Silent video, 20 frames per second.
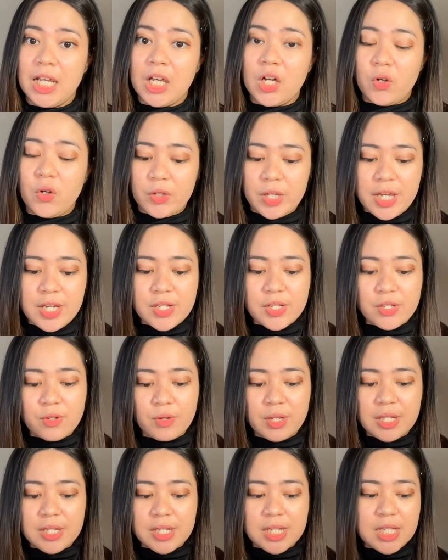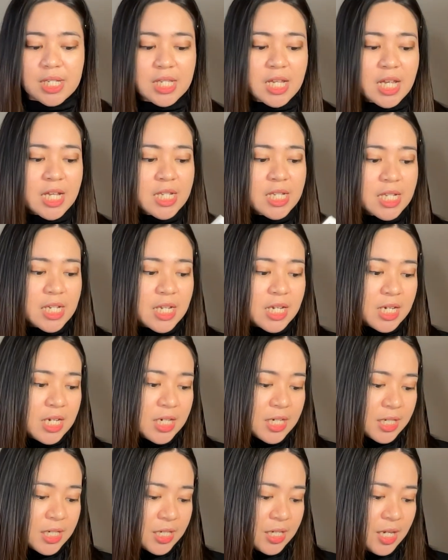Okay, so it says
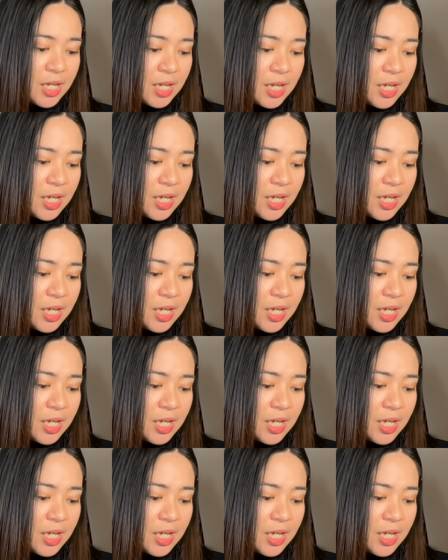here